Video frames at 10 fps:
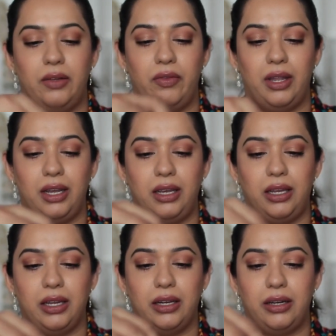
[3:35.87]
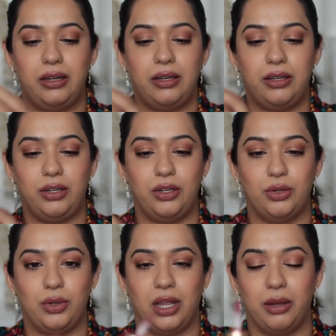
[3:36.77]
And then in here, you
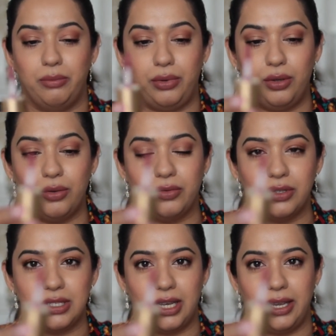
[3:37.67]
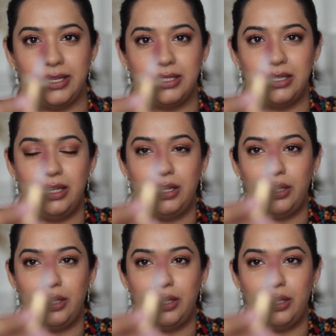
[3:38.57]
do get a beautiful sized